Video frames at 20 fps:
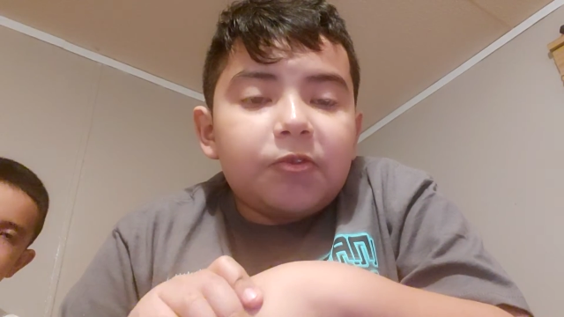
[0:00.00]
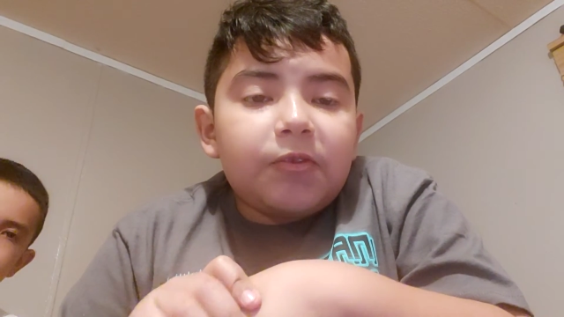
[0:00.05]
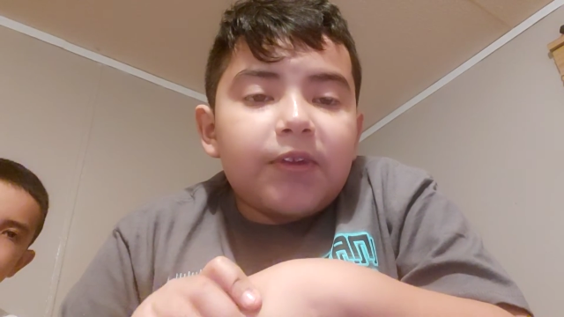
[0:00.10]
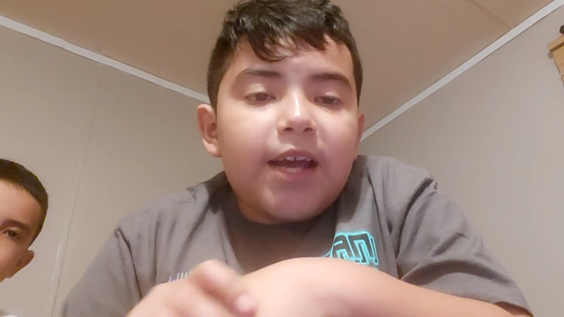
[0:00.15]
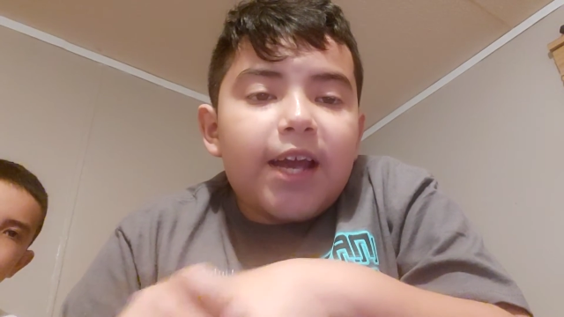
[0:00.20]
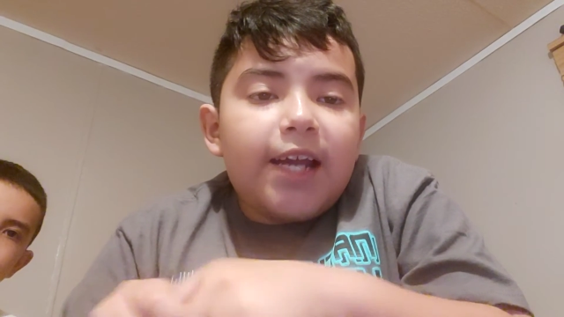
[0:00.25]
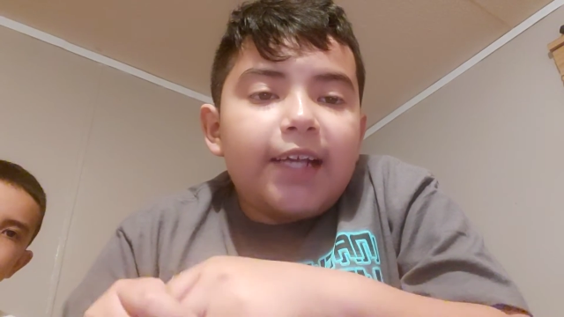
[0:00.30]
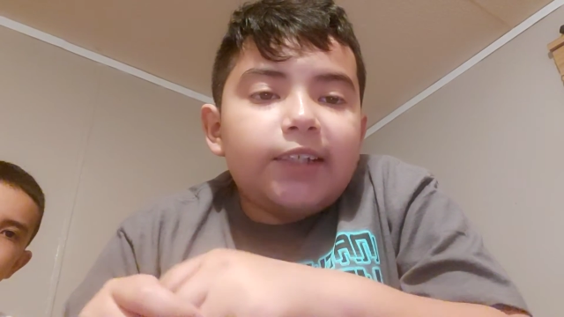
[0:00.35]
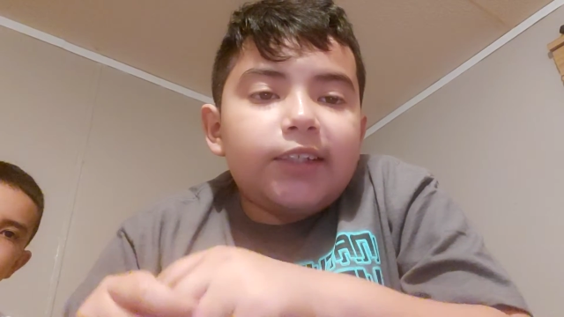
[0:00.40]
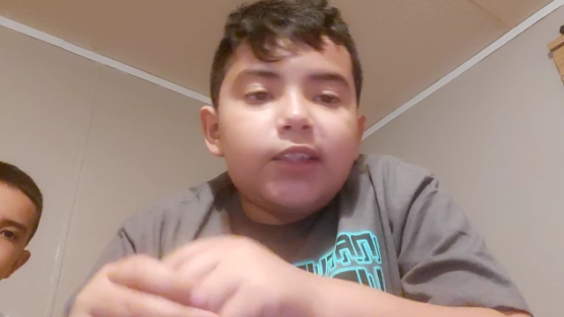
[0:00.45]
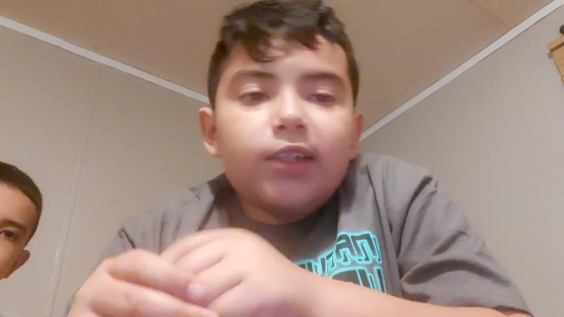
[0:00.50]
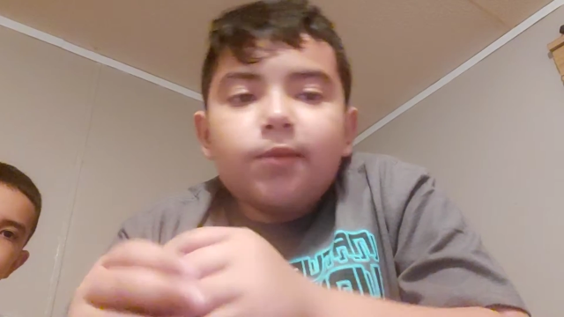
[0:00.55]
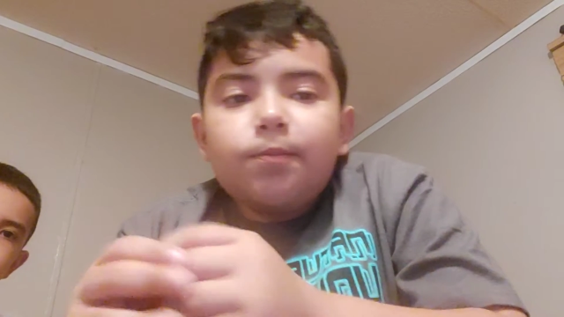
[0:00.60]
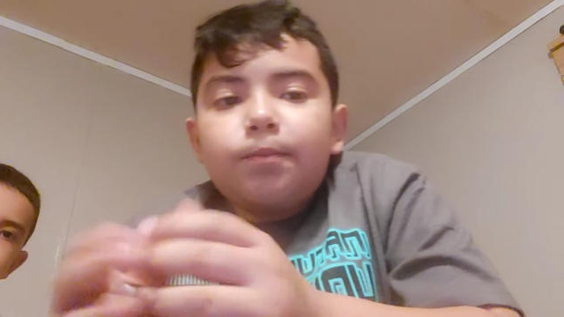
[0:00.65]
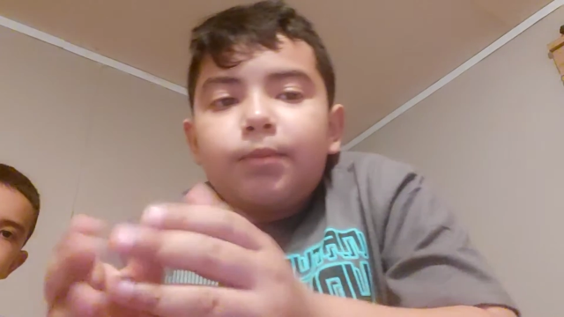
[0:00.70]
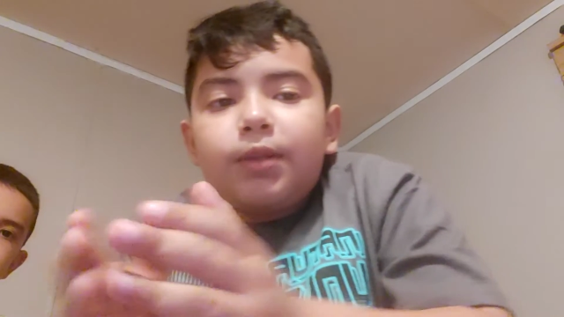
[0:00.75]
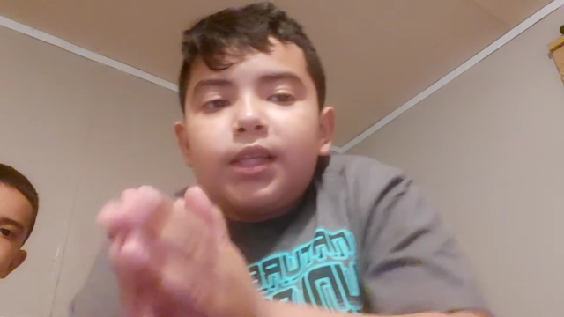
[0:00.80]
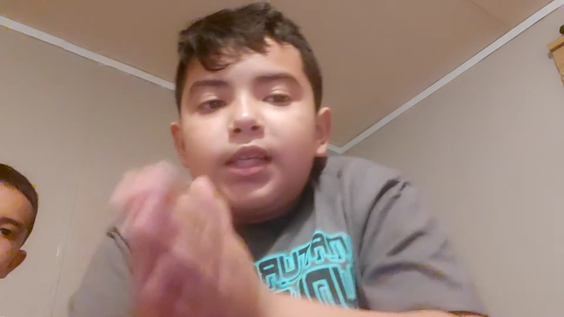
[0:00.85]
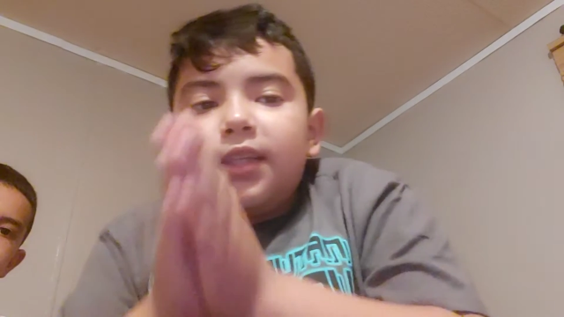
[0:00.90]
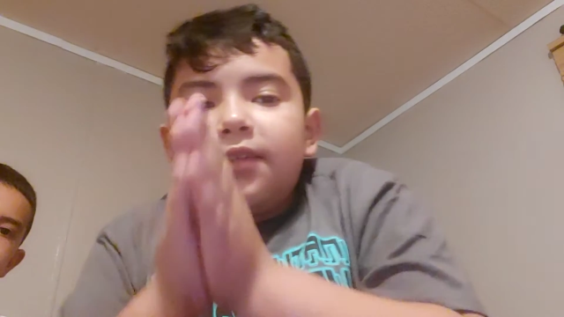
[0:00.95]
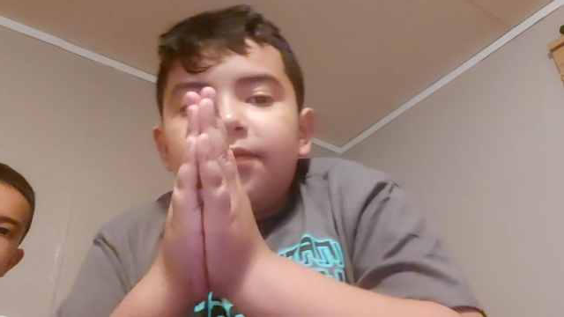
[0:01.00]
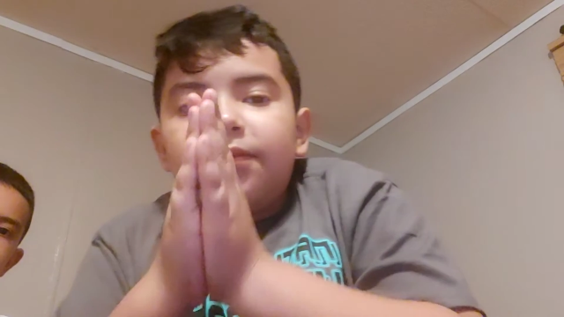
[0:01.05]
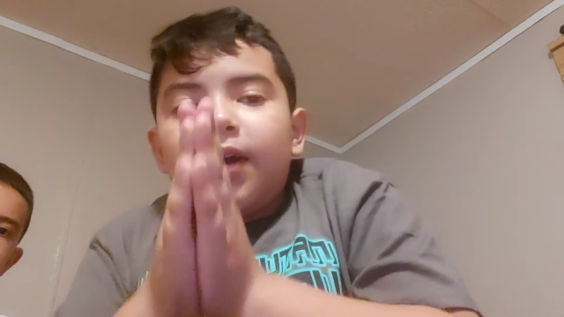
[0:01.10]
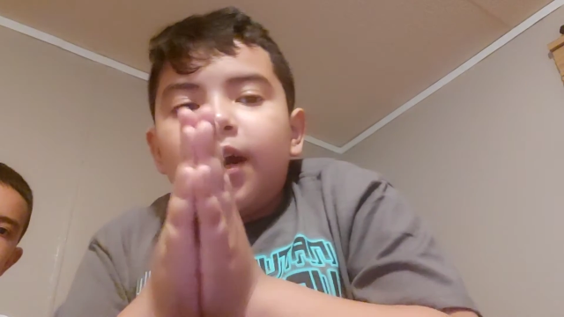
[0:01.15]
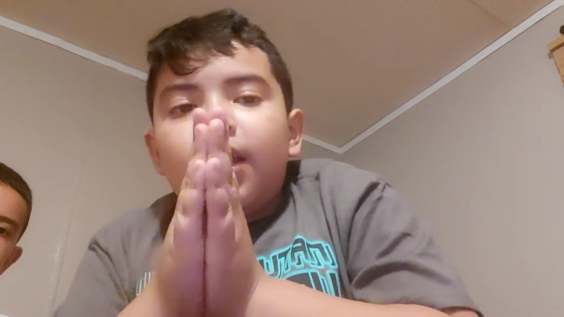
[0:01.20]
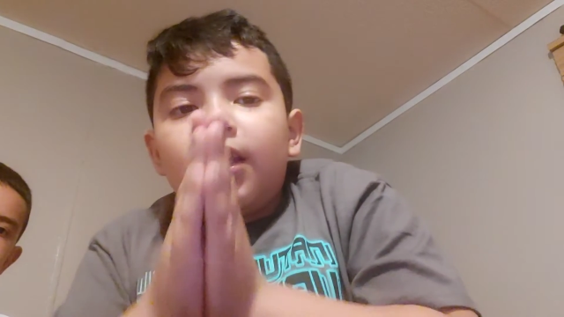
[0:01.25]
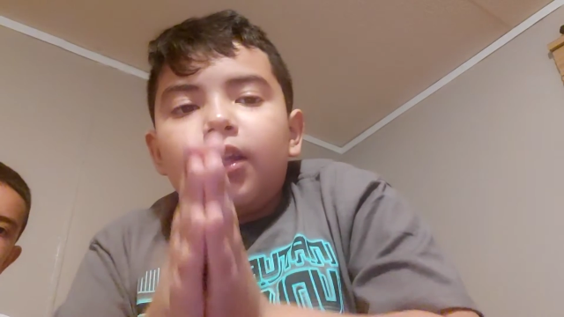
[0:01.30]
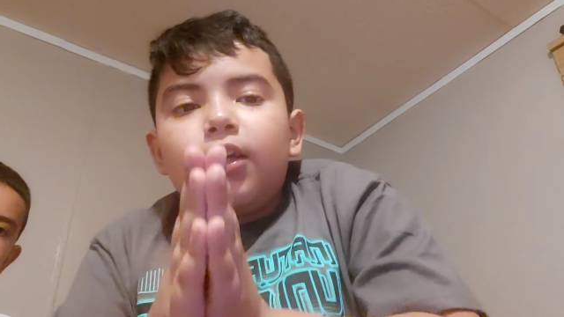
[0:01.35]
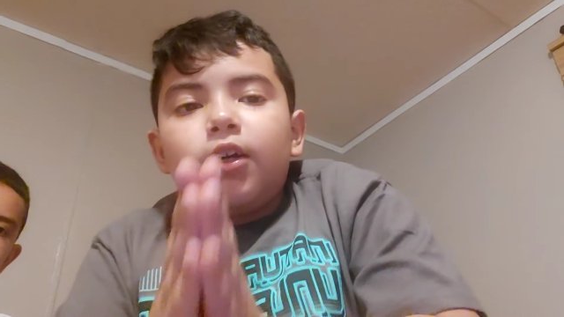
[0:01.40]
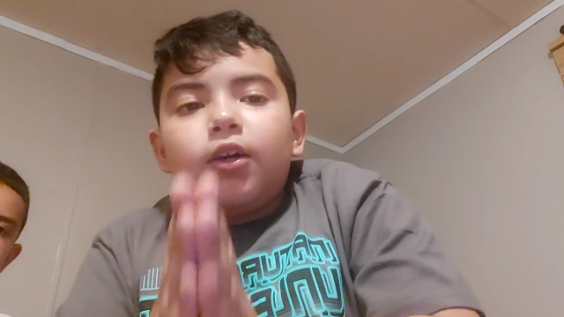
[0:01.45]
Flash. Please
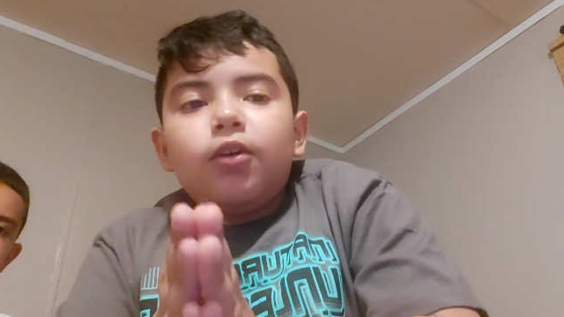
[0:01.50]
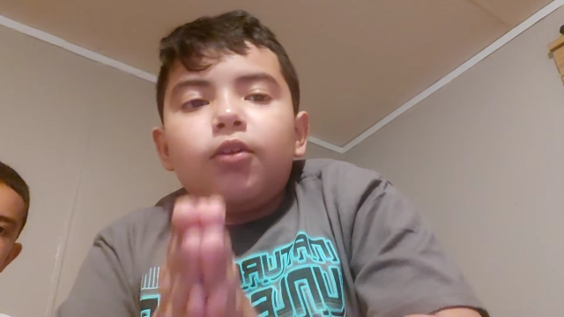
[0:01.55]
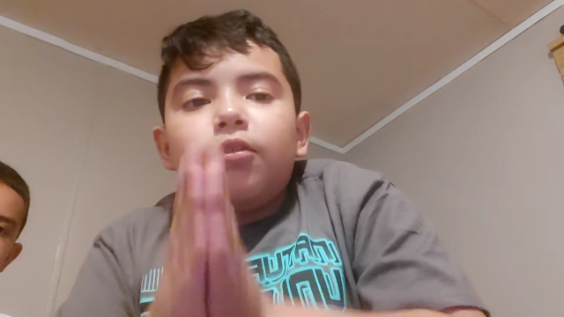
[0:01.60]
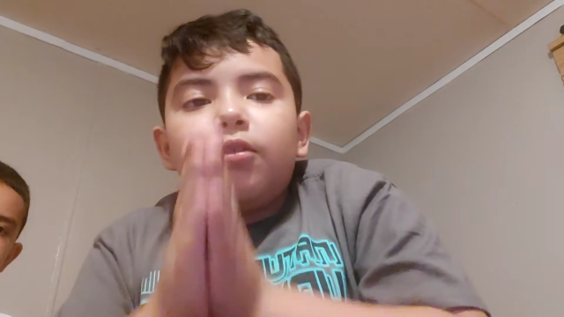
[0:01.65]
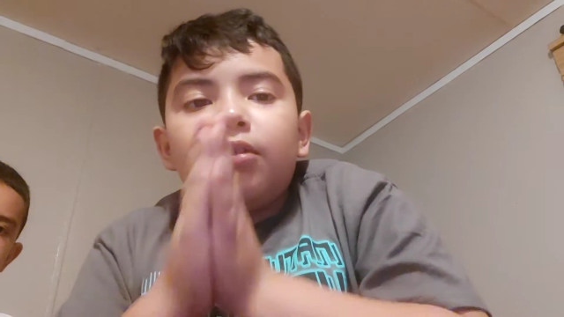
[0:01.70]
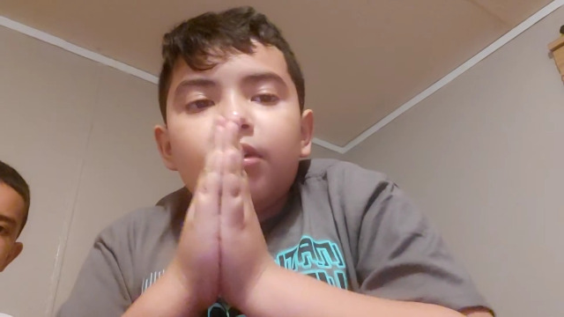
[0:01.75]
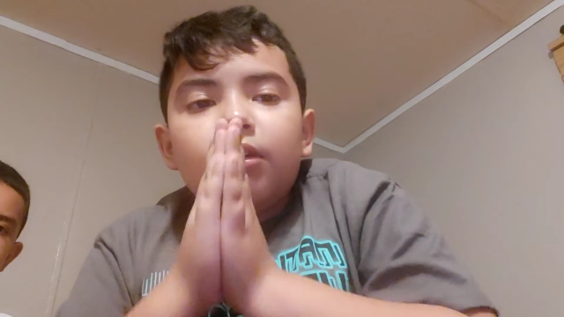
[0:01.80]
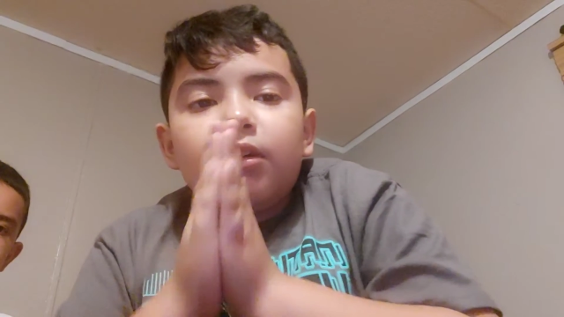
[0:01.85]
follow.